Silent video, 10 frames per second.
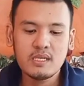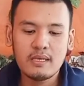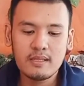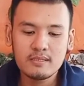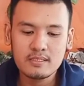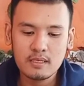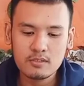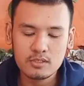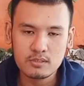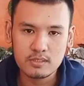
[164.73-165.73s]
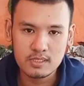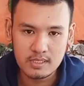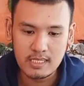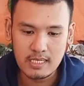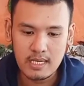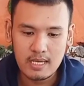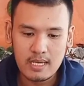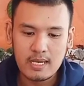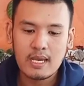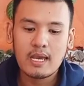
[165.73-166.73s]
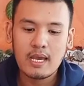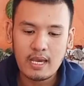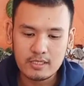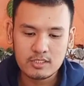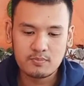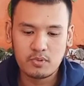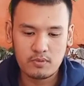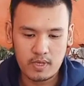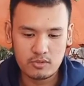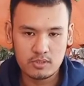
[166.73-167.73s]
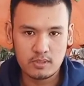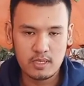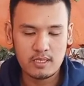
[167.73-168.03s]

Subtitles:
And then section C, Exploration.